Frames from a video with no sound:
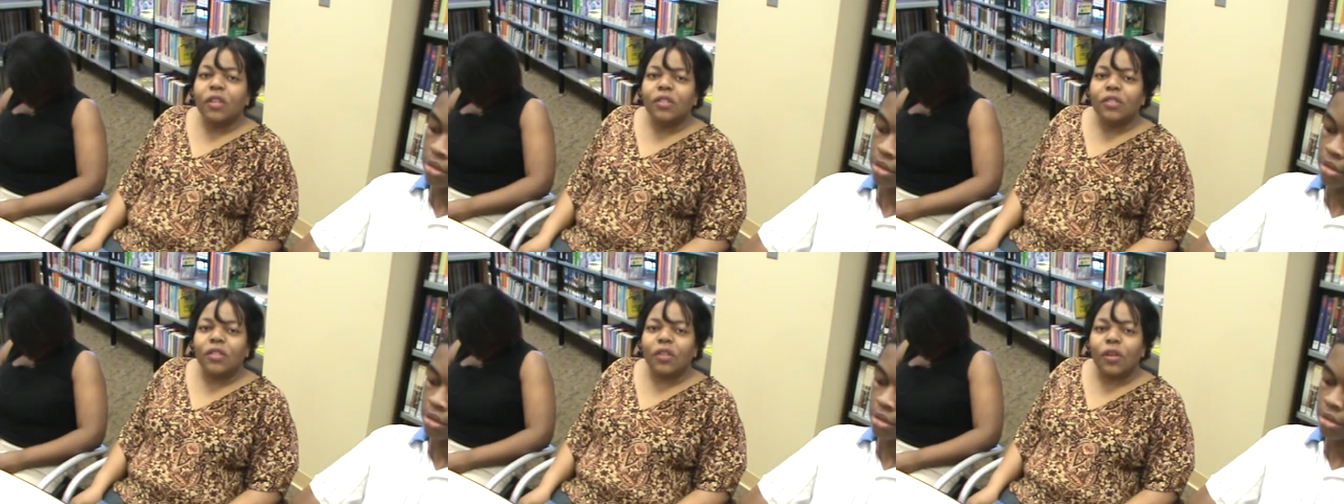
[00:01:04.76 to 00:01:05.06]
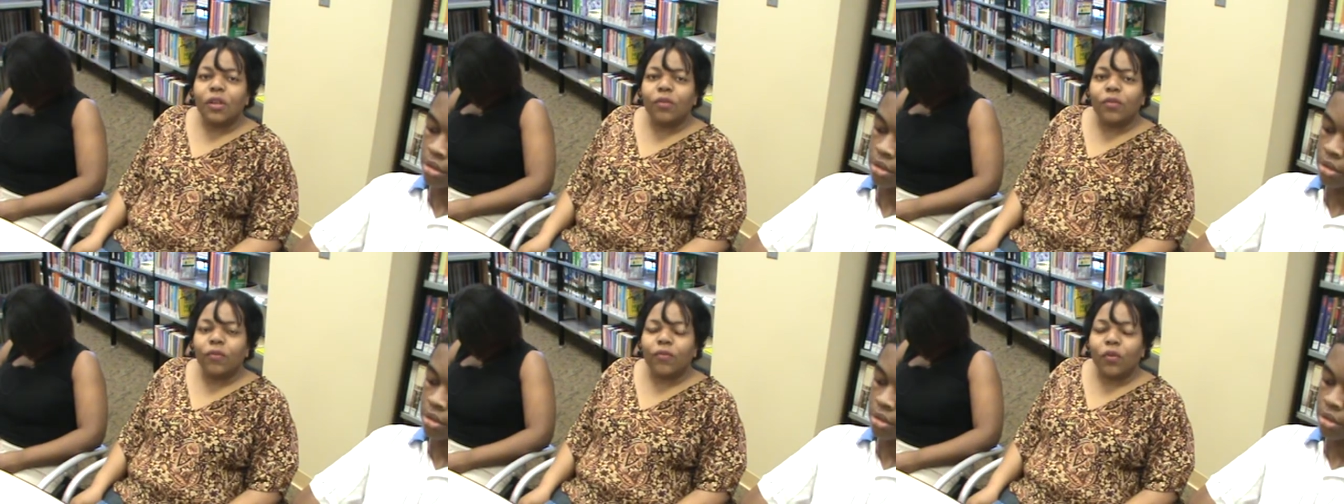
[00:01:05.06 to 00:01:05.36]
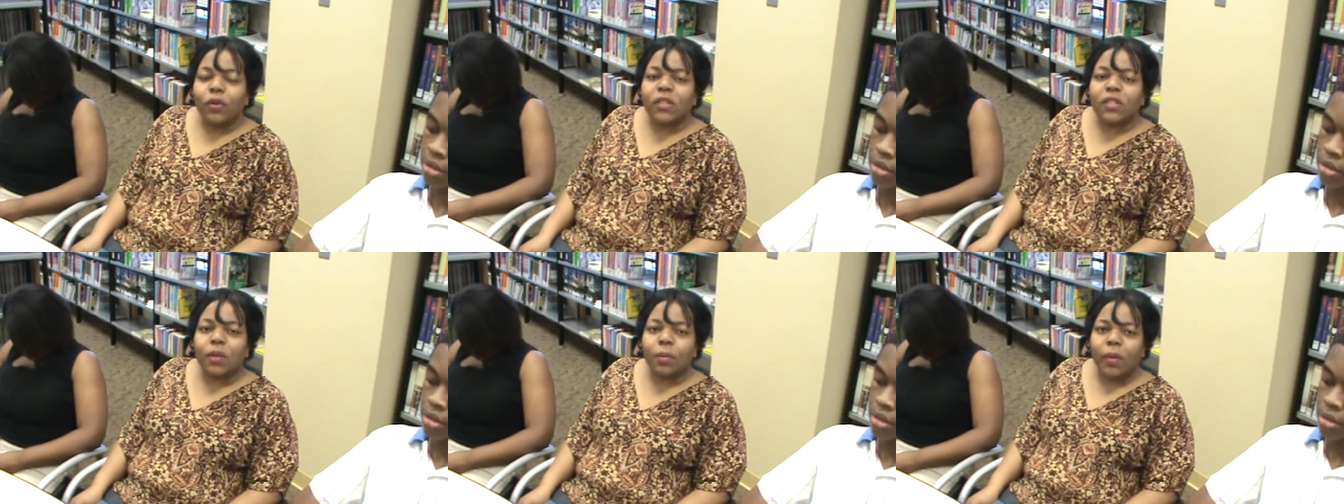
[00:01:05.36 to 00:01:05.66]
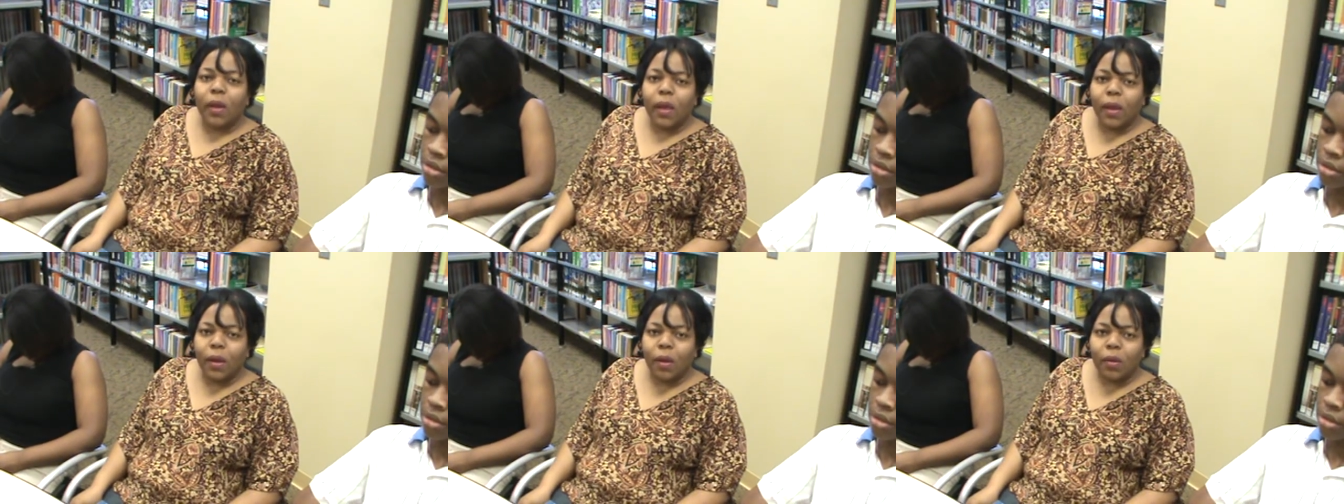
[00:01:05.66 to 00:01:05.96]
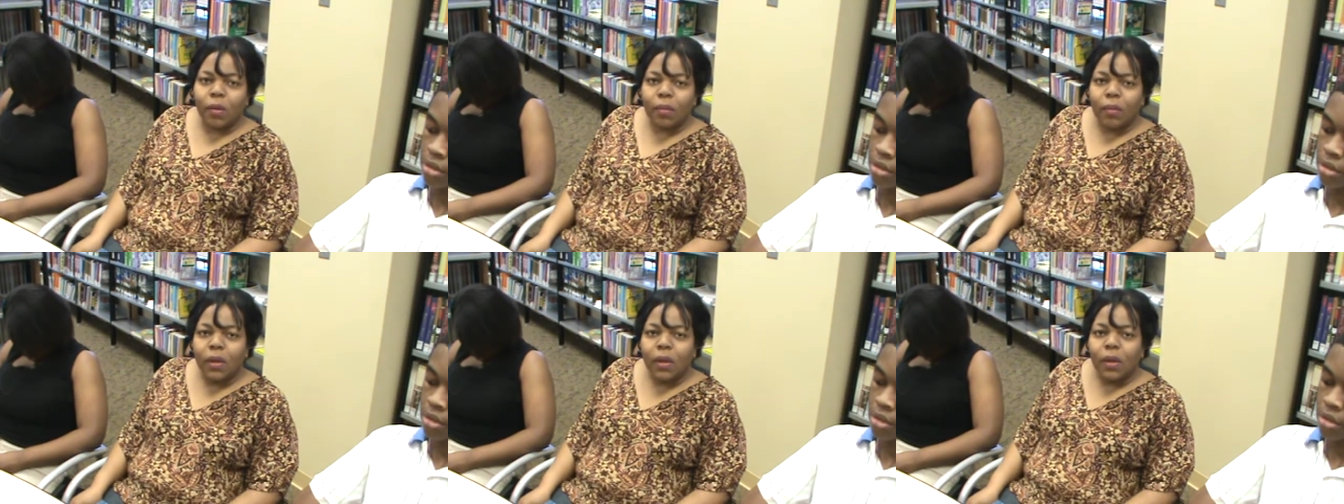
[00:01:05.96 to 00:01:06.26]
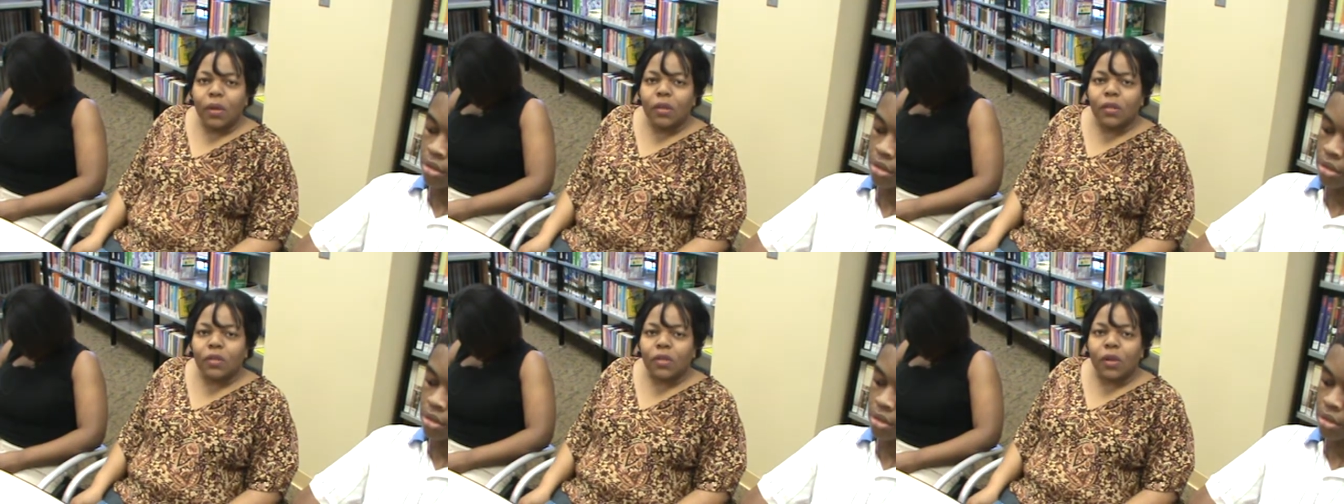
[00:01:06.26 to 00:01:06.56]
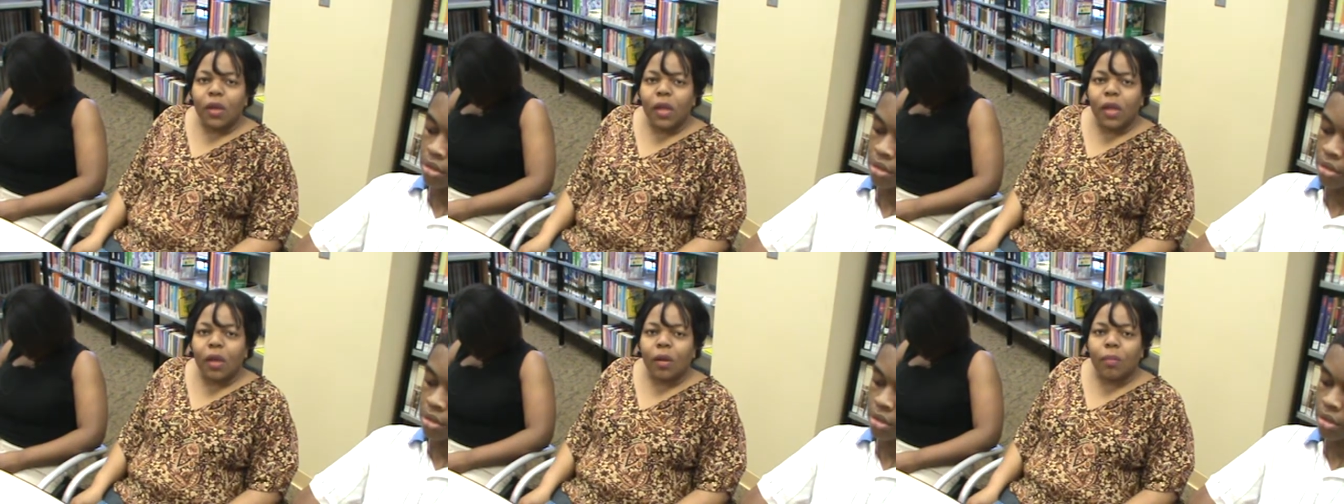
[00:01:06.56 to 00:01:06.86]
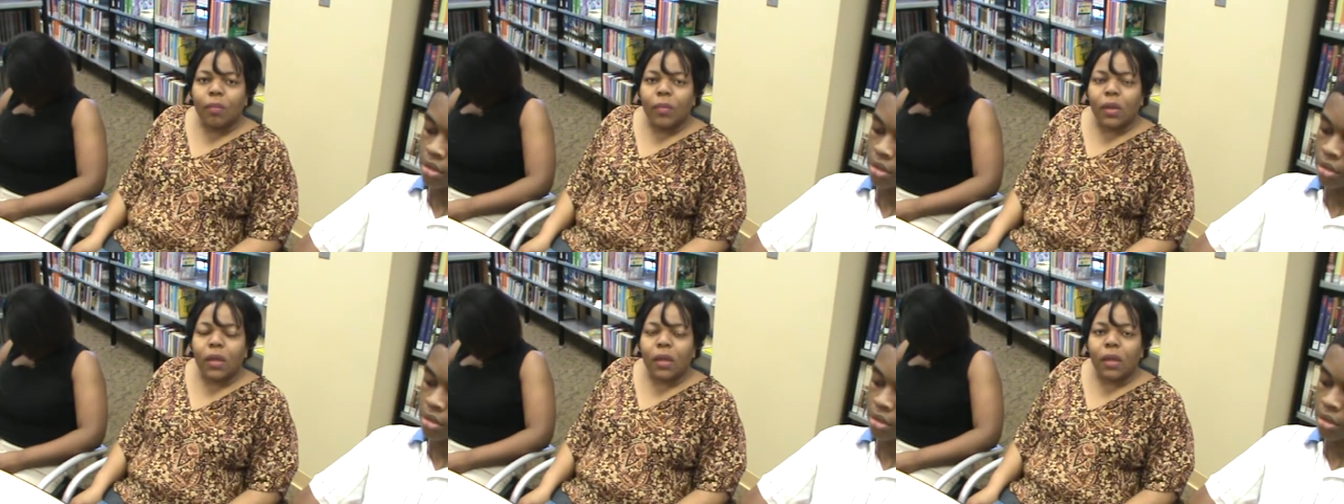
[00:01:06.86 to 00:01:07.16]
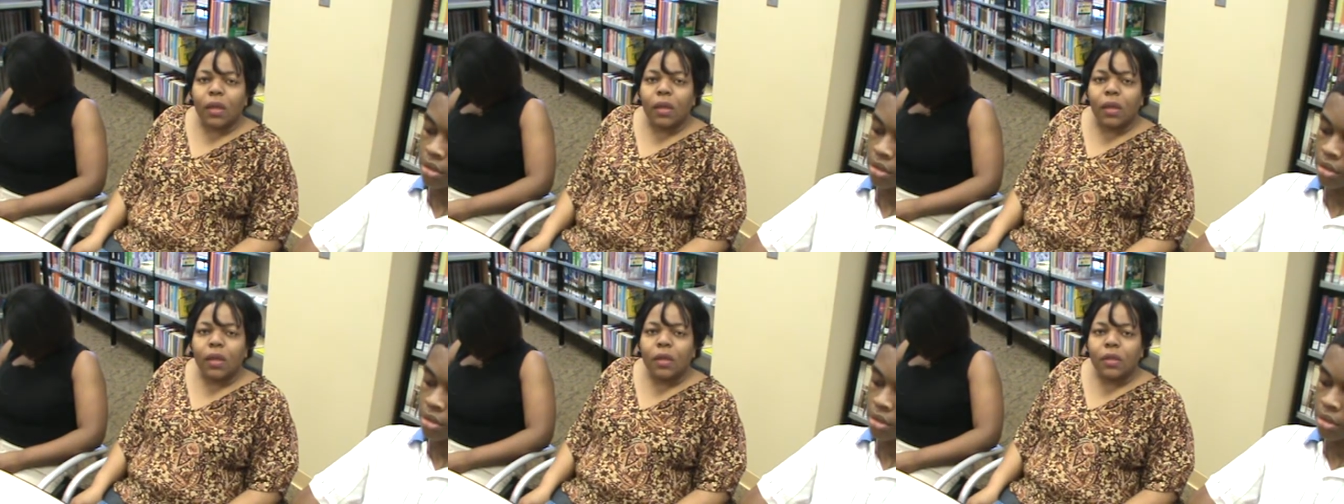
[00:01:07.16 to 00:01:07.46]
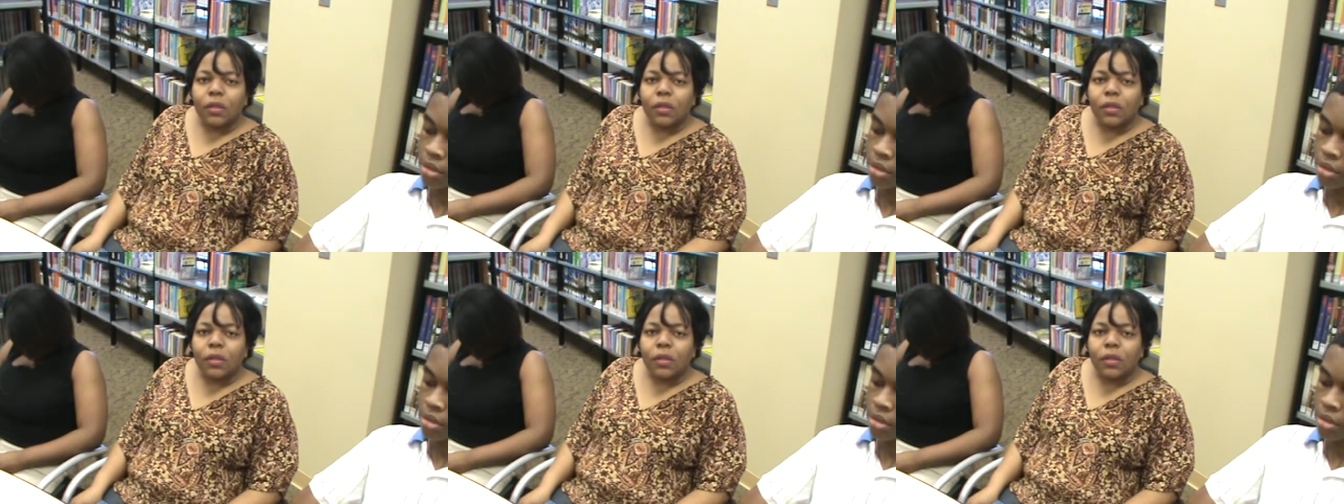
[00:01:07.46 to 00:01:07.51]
to, for some help to help me